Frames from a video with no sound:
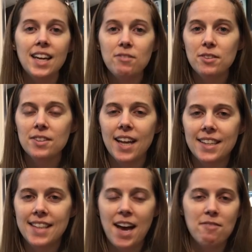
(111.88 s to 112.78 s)
If you'd
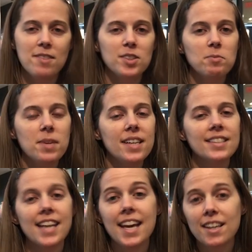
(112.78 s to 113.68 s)
like to have this
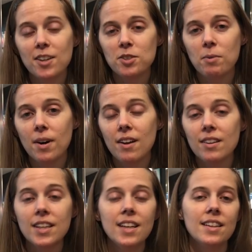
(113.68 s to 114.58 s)
piece hanging on your
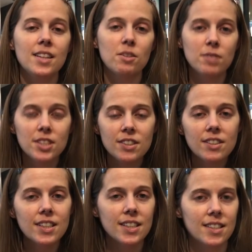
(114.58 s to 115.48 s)
wall, the
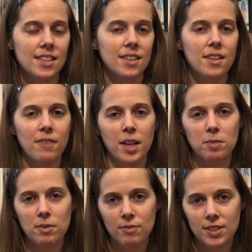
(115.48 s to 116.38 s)
original is still
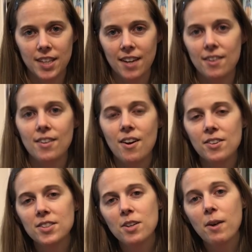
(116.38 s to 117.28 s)
available for sale.
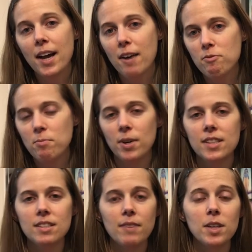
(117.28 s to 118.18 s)
Also, I have
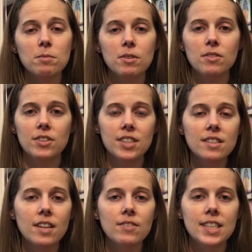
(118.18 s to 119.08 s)
prints available. They're
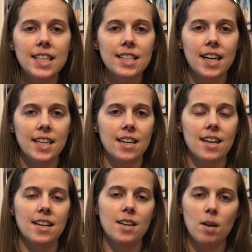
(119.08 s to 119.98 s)
just seventeen
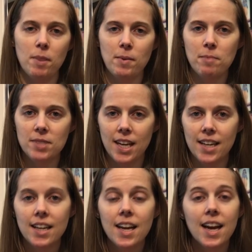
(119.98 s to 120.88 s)
ninety-nine on my
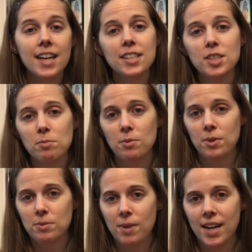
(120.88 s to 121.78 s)
website, and I ship
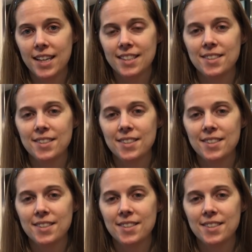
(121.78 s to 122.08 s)
worldwide.